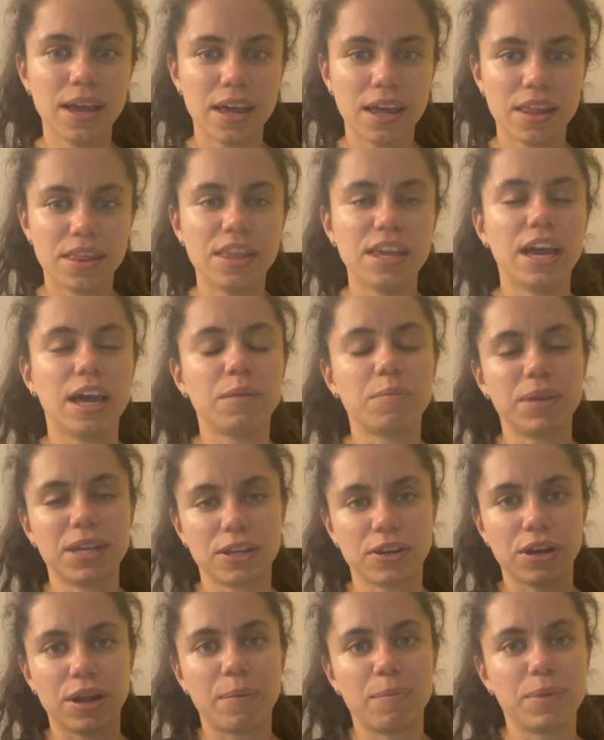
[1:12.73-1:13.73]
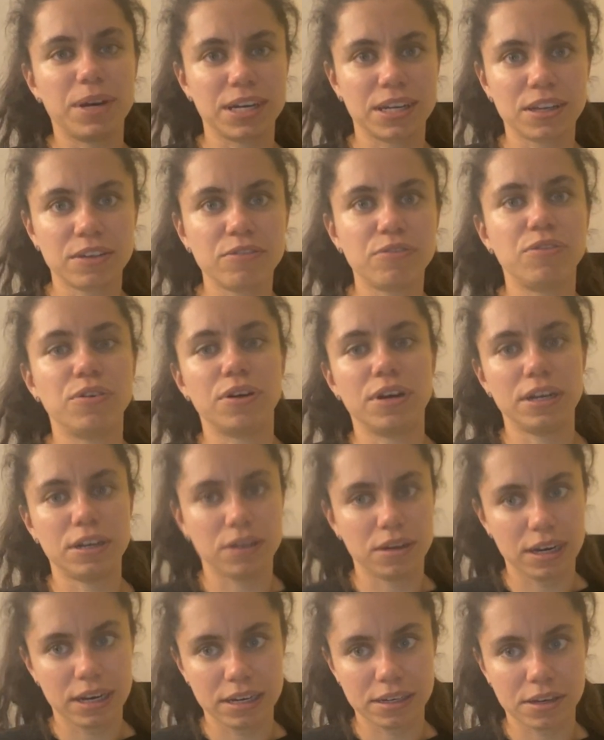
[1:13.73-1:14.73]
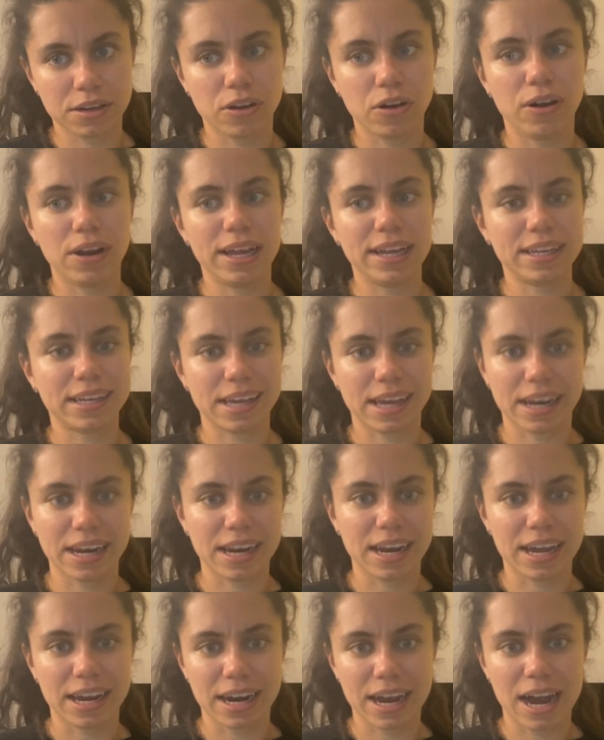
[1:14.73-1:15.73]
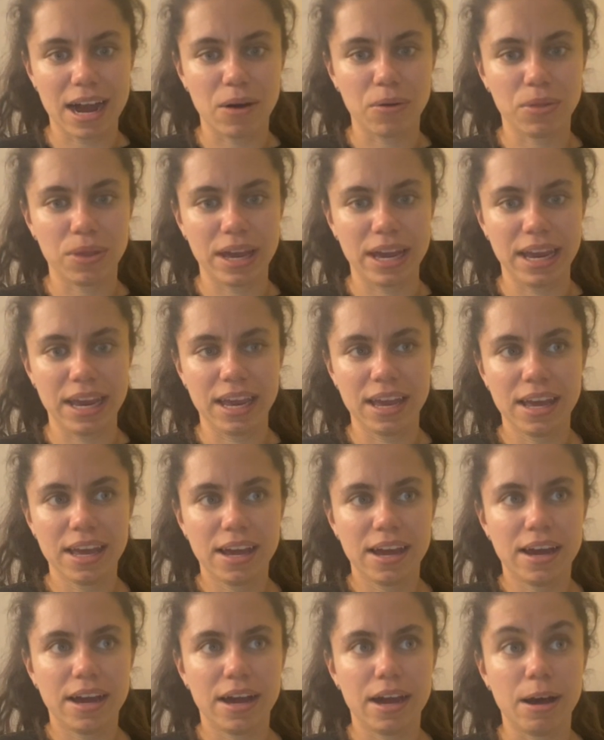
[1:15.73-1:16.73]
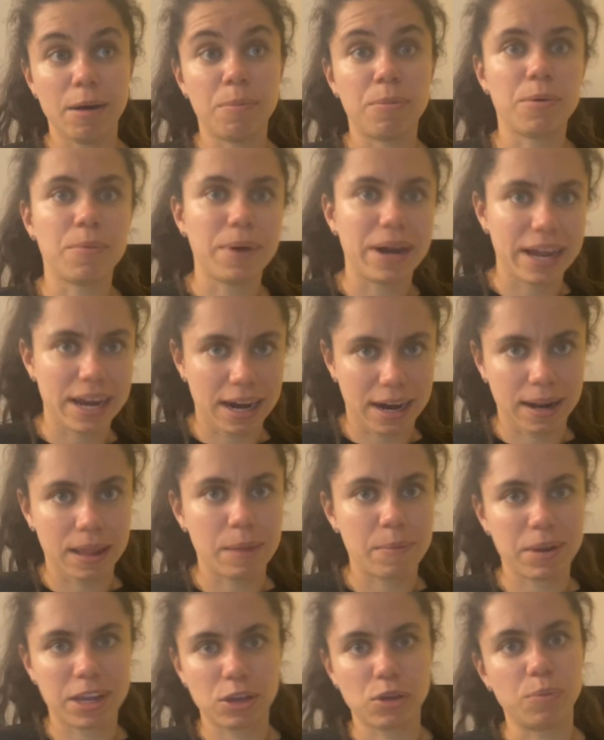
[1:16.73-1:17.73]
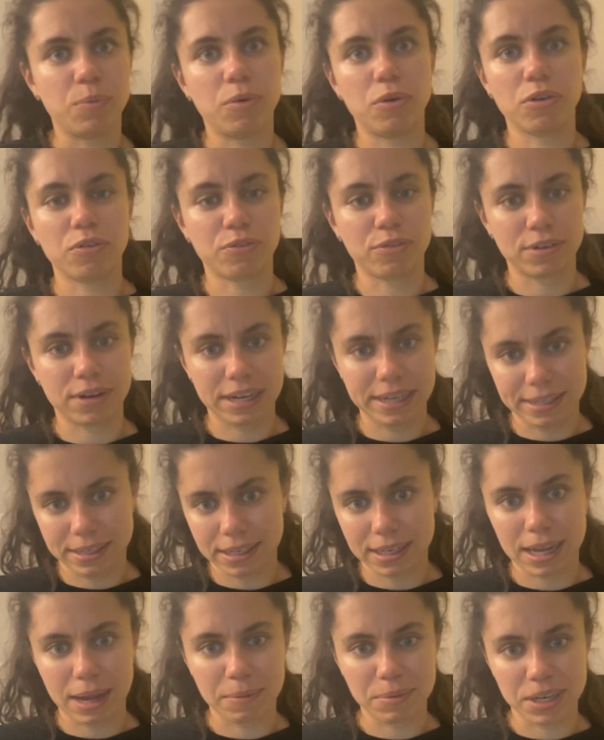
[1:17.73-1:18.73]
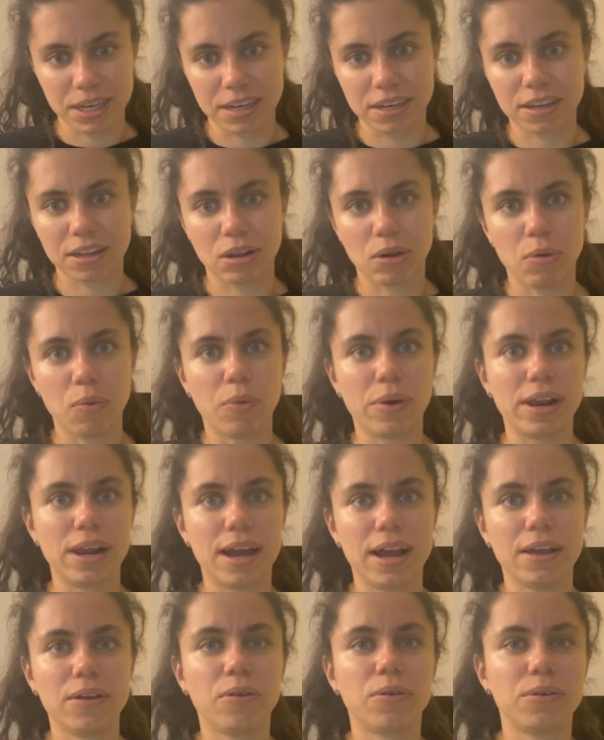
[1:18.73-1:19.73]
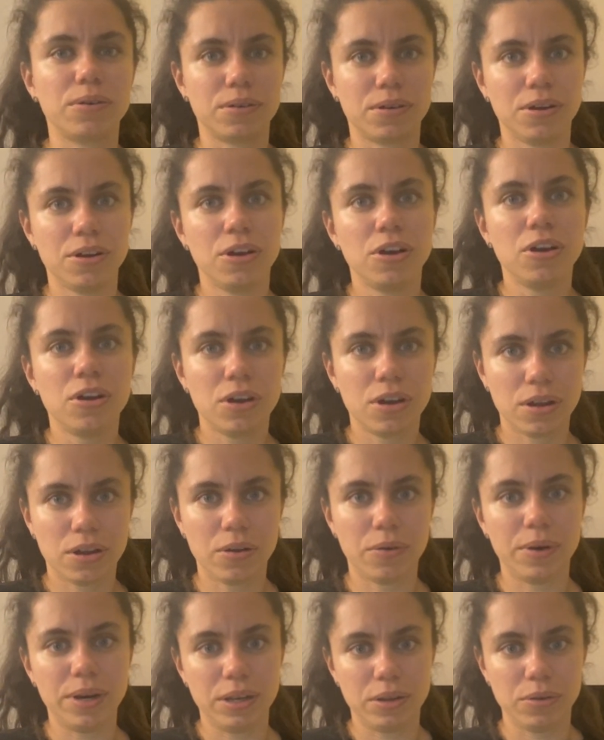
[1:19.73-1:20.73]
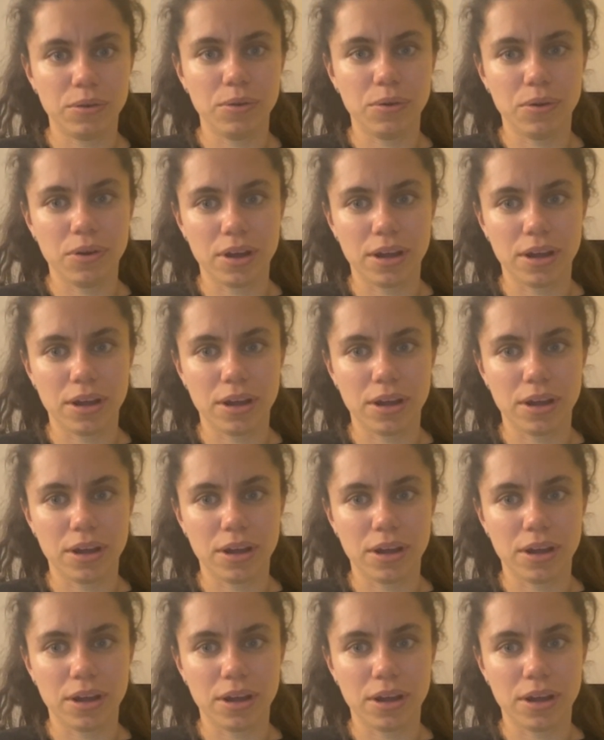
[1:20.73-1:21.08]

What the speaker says: the admission numbers for each college and how they provide academic support for each subject. So, well, I won't go into